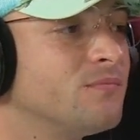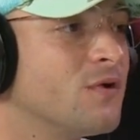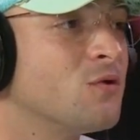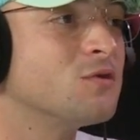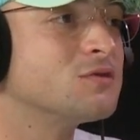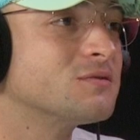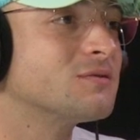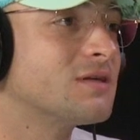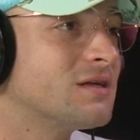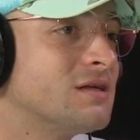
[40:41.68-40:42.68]
it was
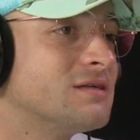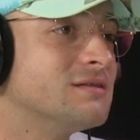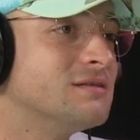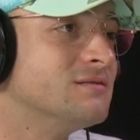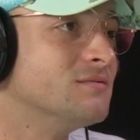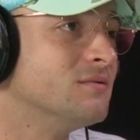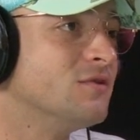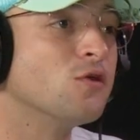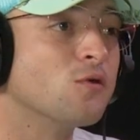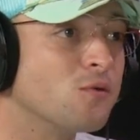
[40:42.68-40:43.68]

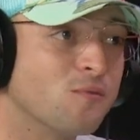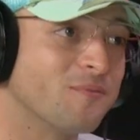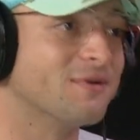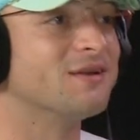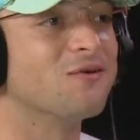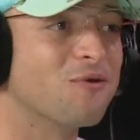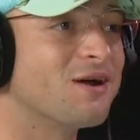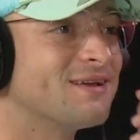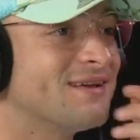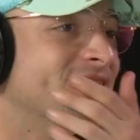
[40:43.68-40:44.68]
new in a way,